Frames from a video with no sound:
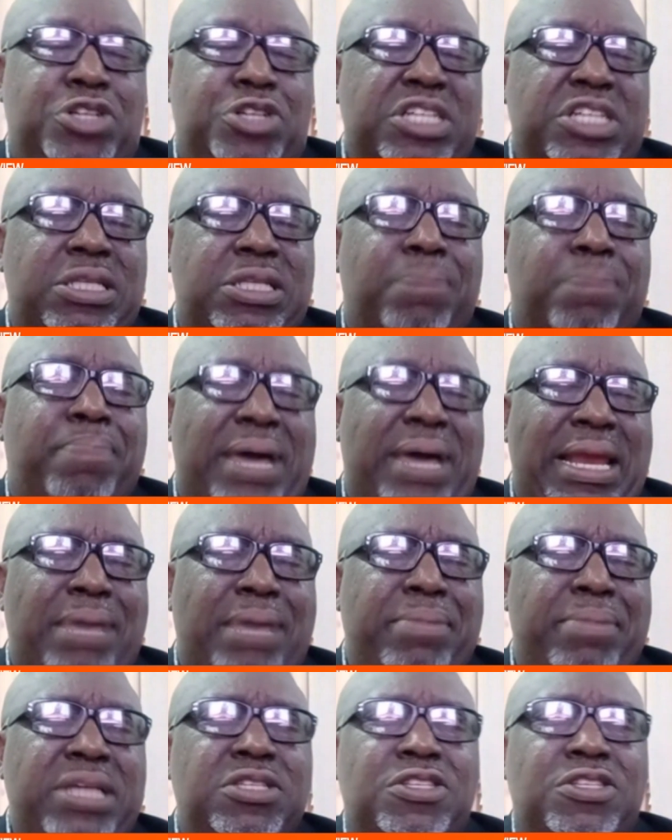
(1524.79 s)
addressed the
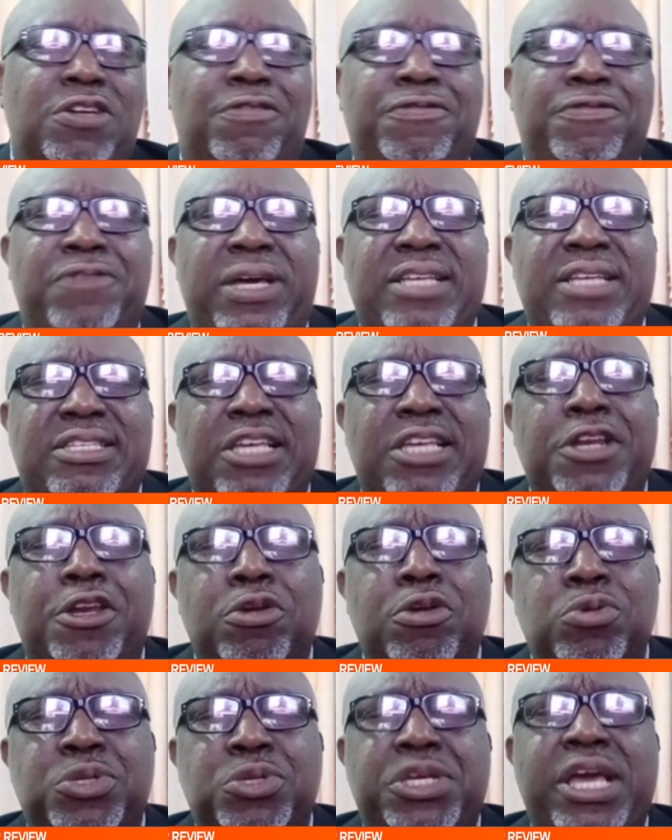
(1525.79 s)
Parliament of
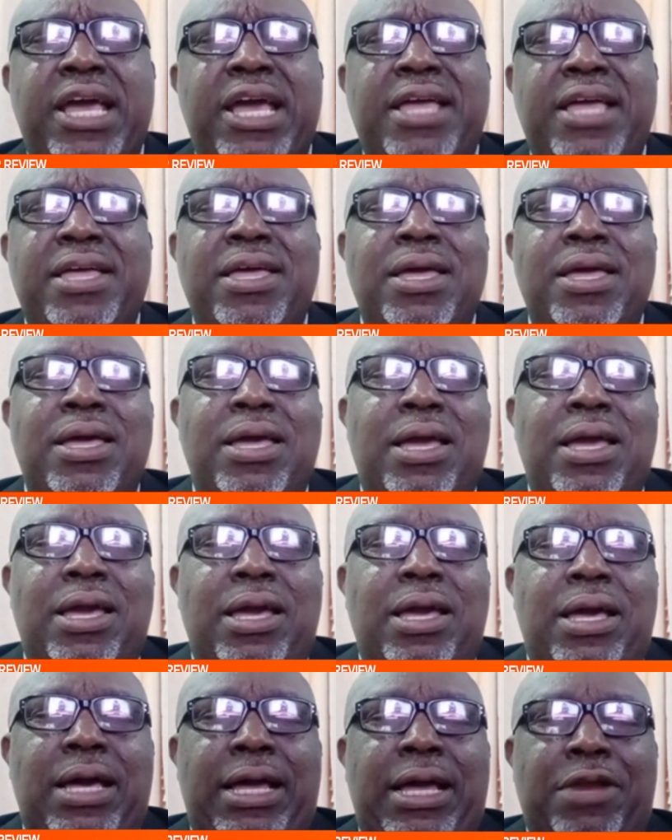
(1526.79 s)
St. Lucia.
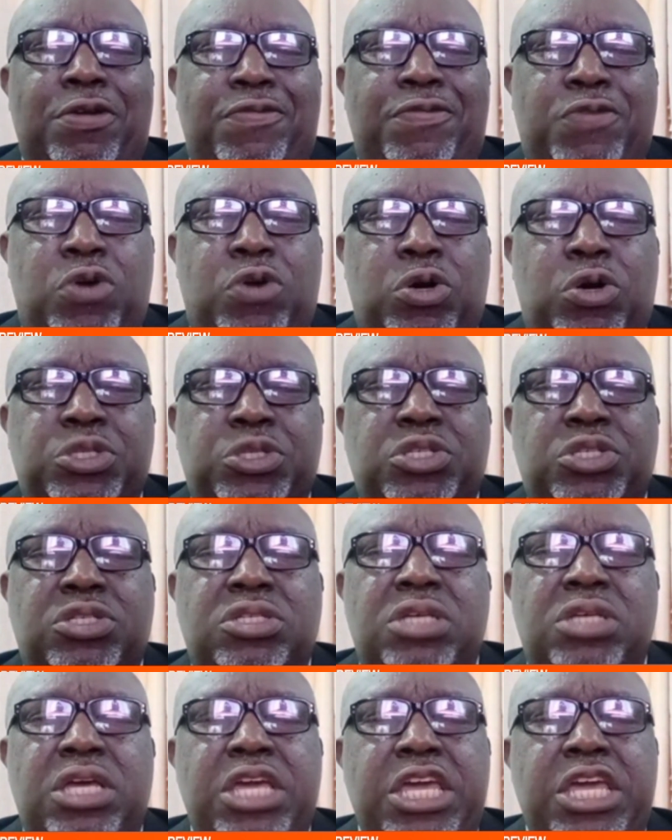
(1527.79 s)
And of
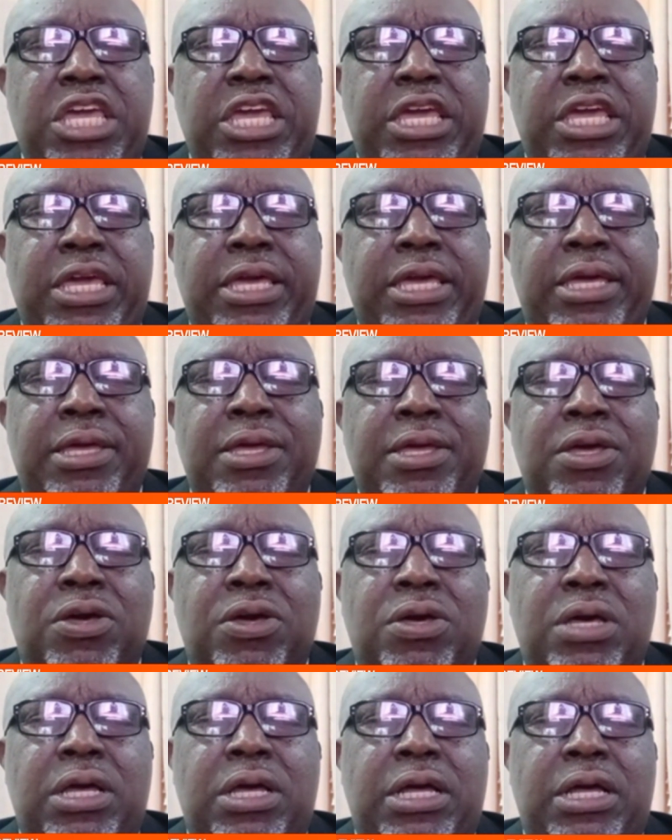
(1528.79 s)
course, he
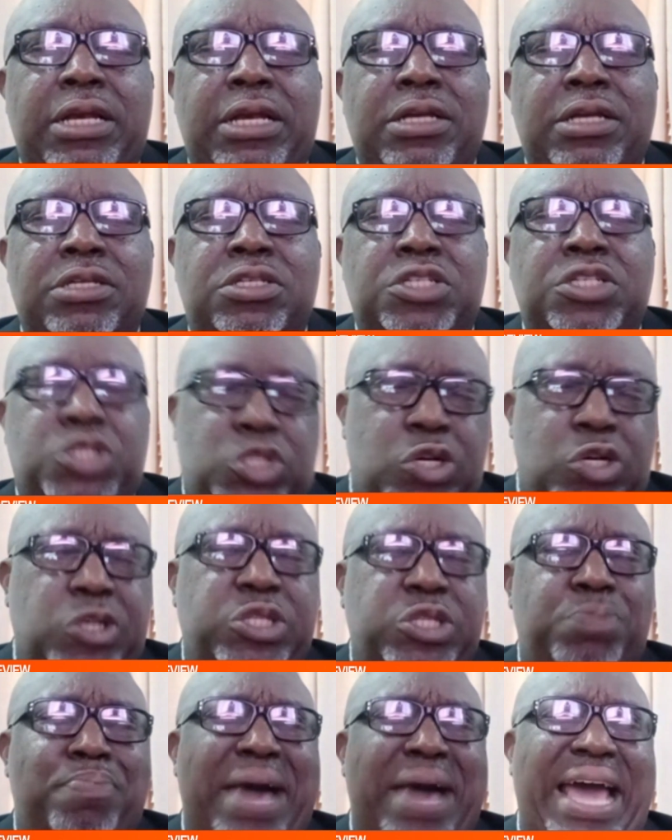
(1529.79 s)

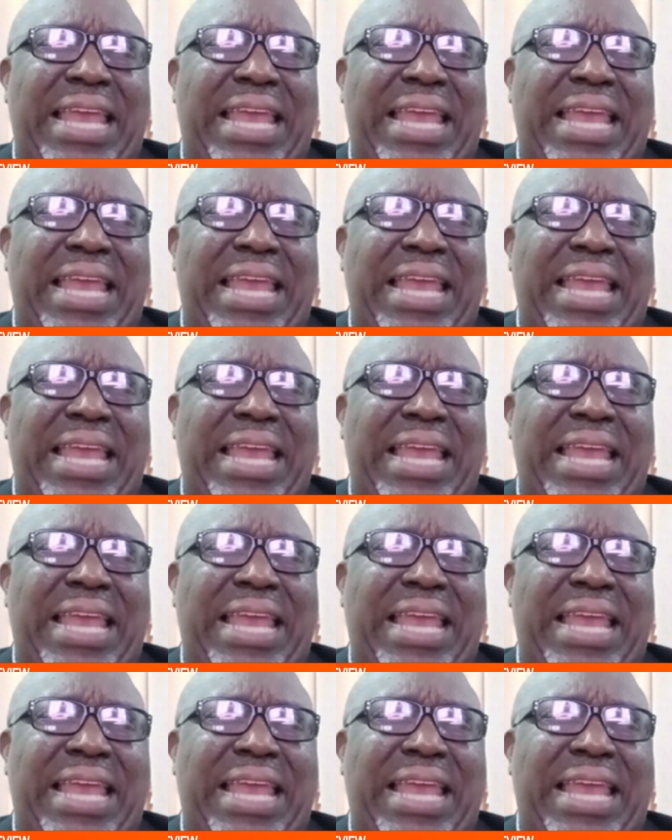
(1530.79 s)
discussed